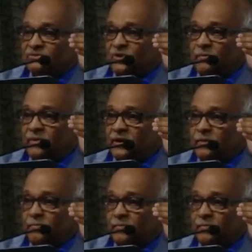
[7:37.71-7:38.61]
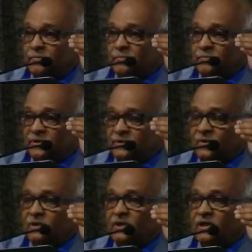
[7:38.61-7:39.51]
So I made it
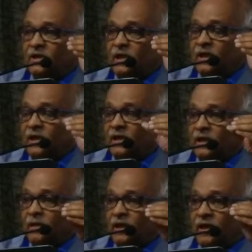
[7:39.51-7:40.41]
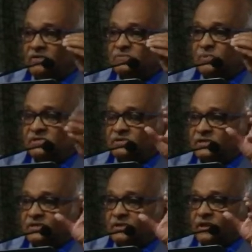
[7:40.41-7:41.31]
particularly
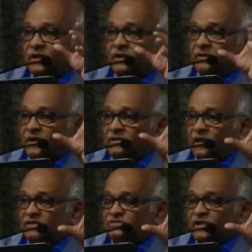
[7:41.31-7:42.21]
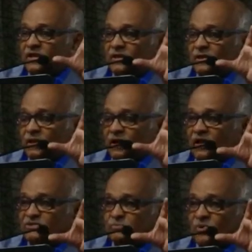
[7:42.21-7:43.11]
explicit that the
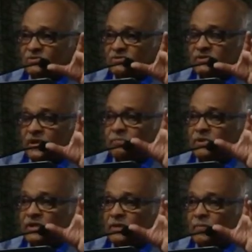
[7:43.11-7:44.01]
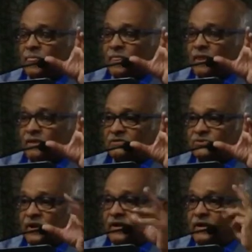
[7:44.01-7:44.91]
lunch boxes are empty,
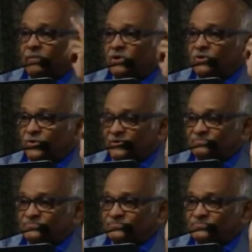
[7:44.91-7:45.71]
so I had Doubloon.